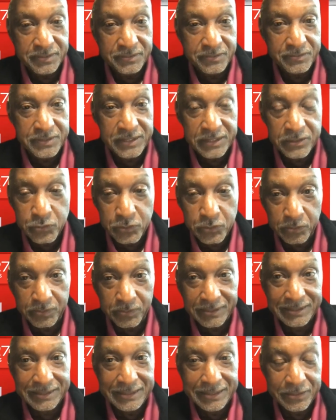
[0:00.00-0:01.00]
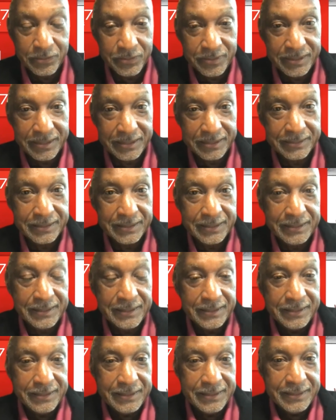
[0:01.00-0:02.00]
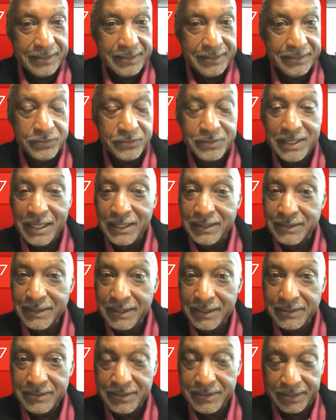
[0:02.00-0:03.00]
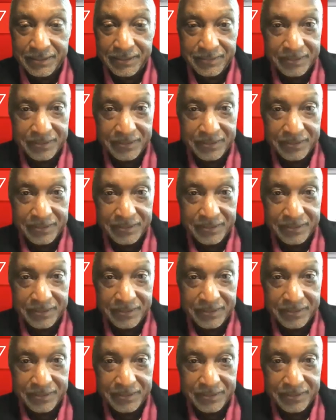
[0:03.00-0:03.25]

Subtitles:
digital and the internet. It's not done yet.